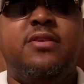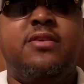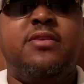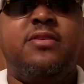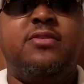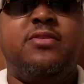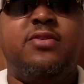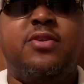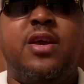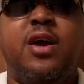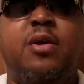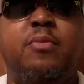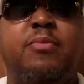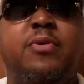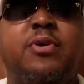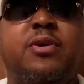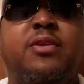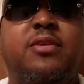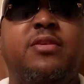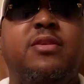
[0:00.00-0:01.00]
So y'all
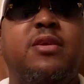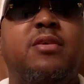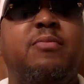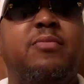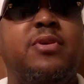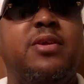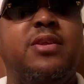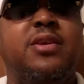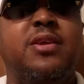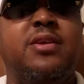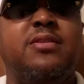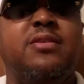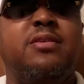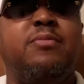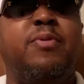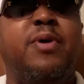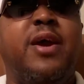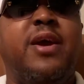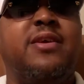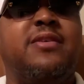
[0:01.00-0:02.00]
better get these
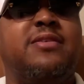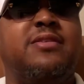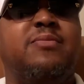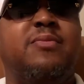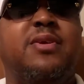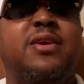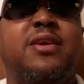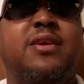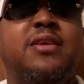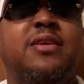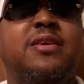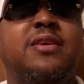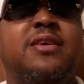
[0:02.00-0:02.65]
packages, man.